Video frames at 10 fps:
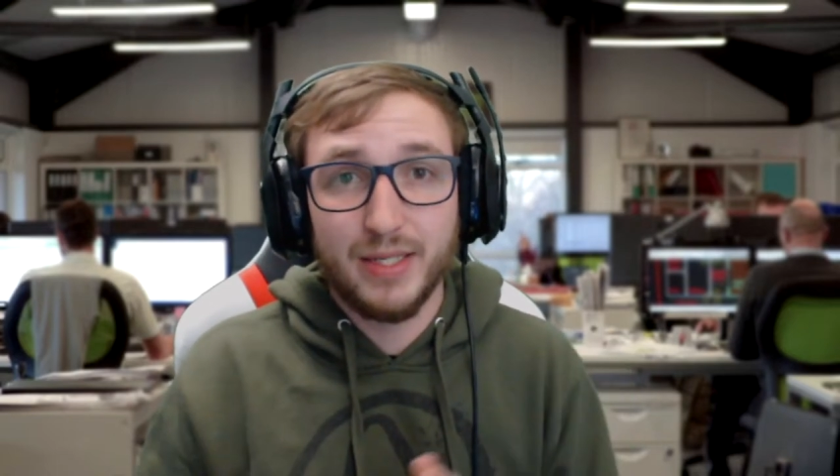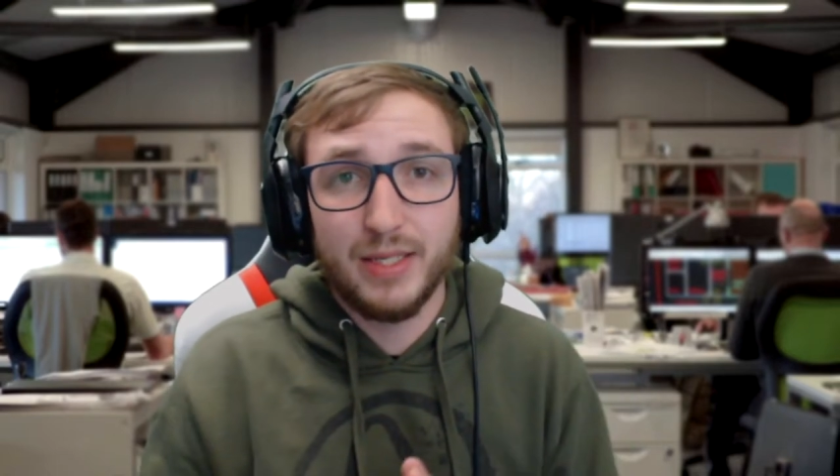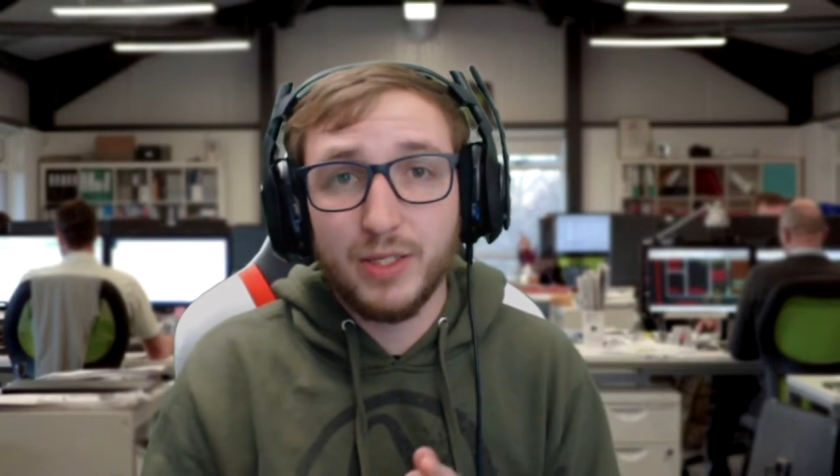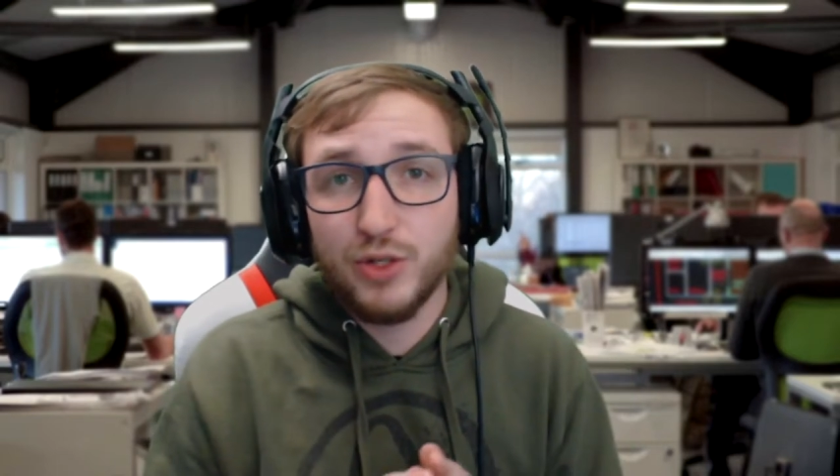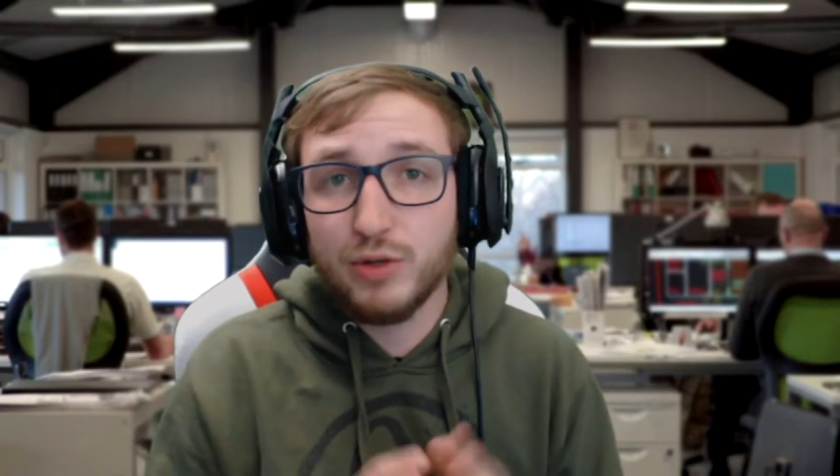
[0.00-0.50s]

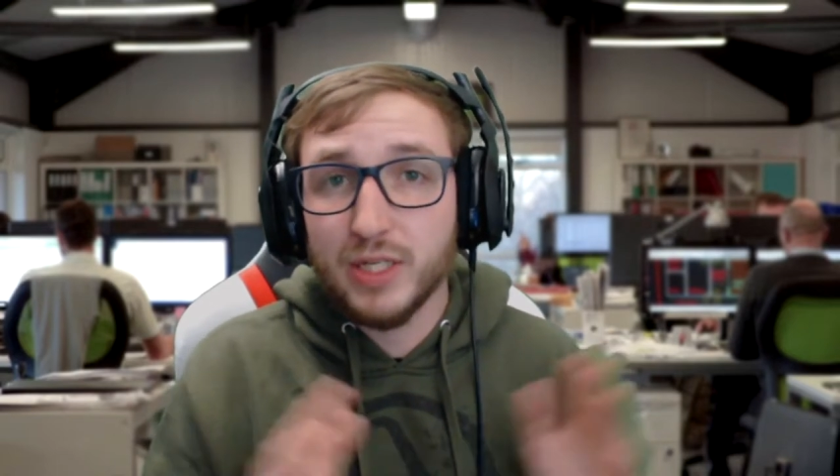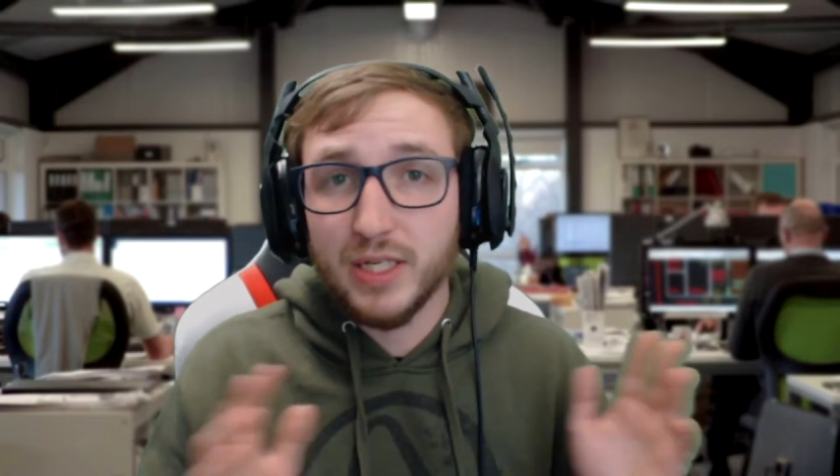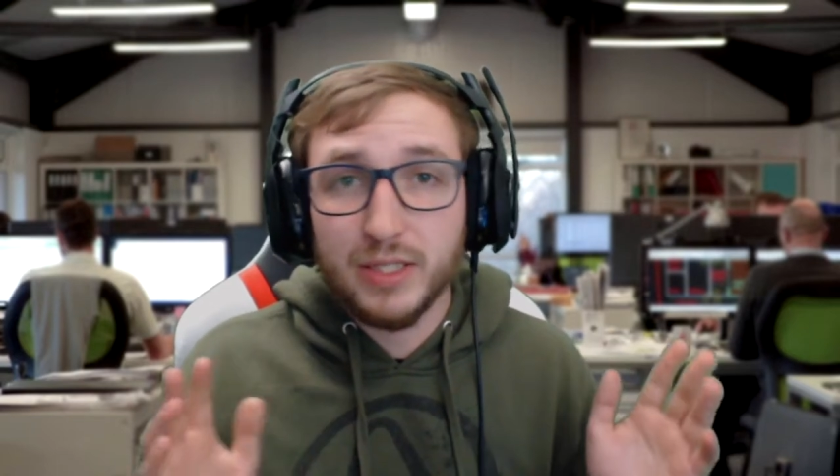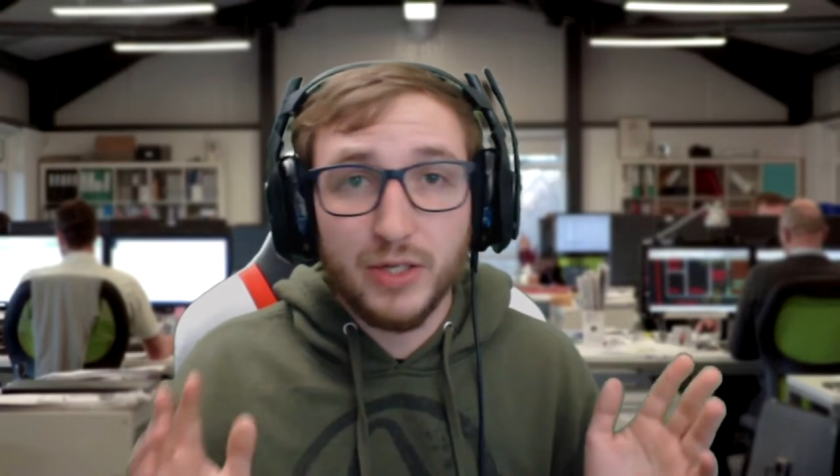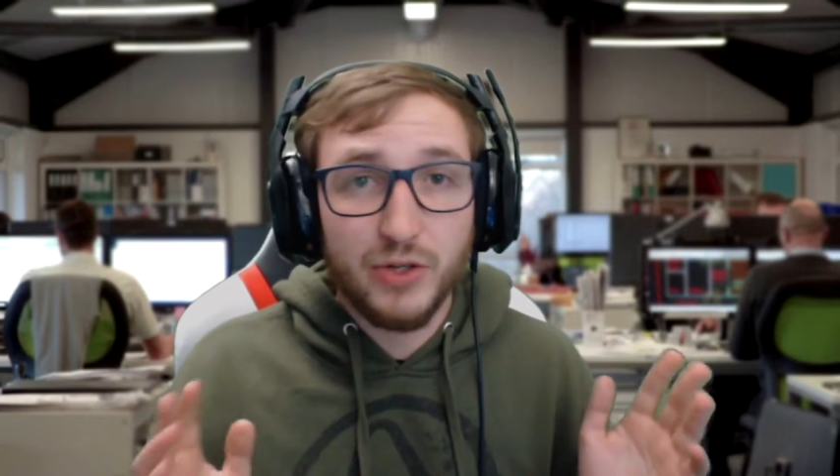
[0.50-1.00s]
and you could
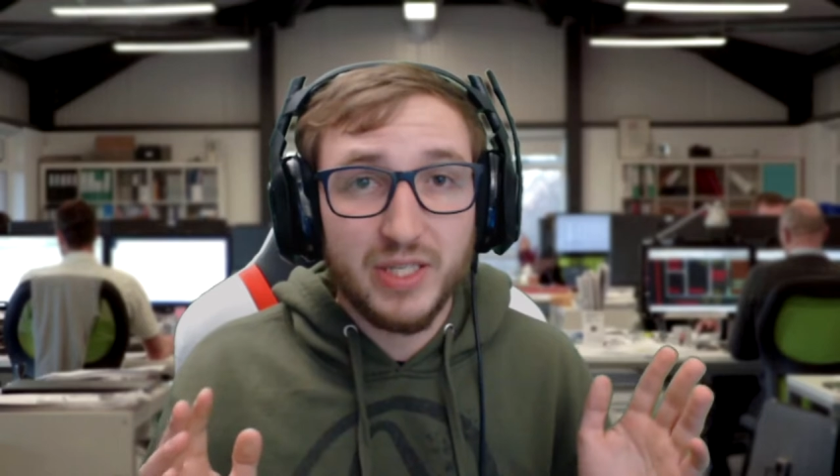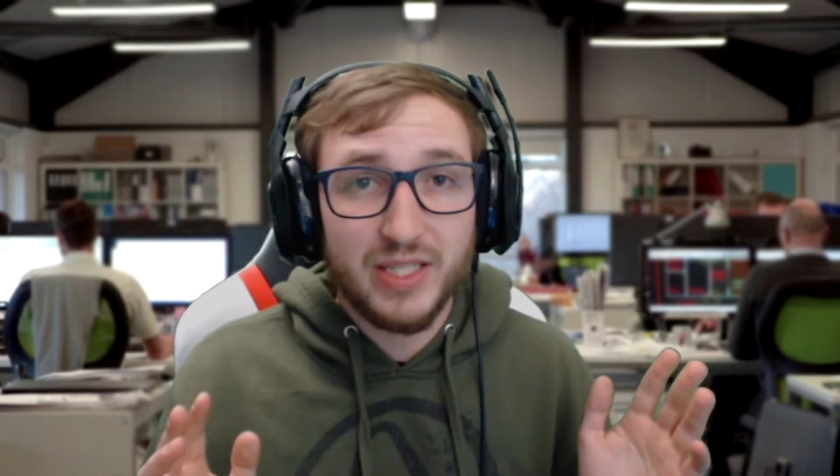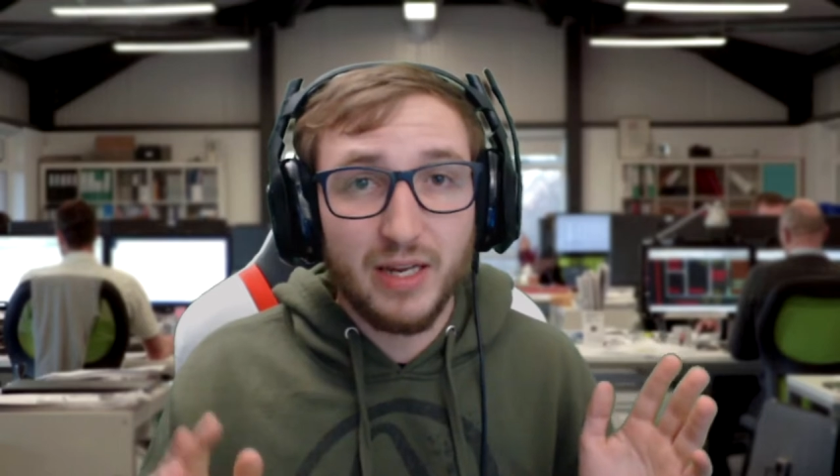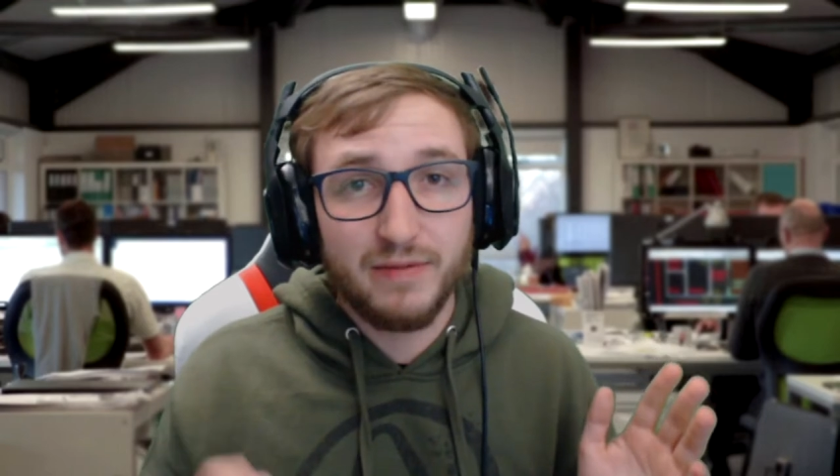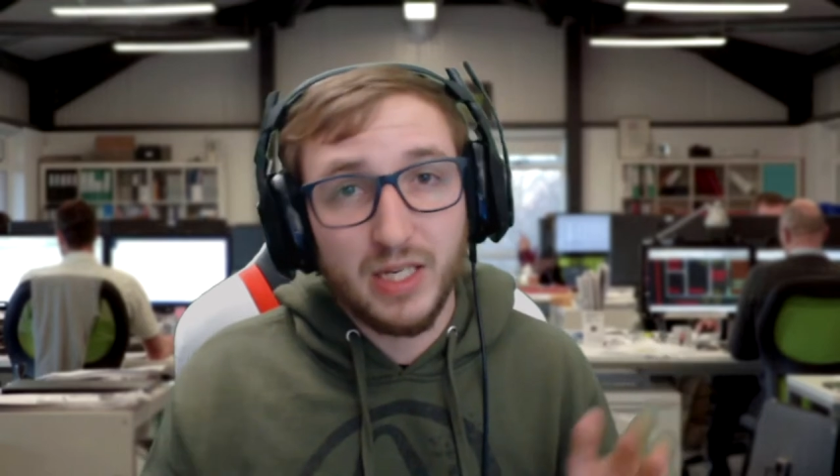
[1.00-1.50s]
consider these
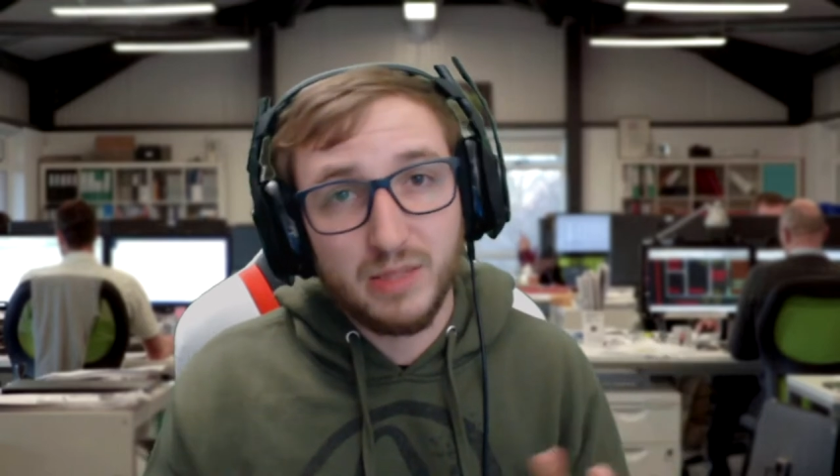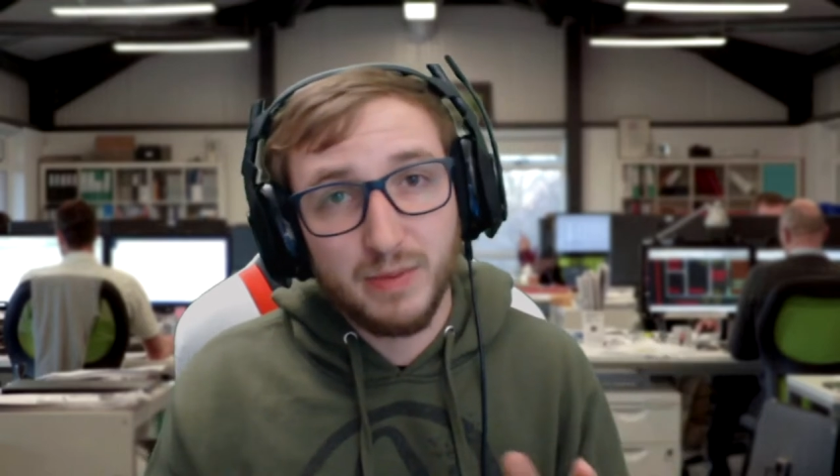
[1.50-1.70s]
side effects,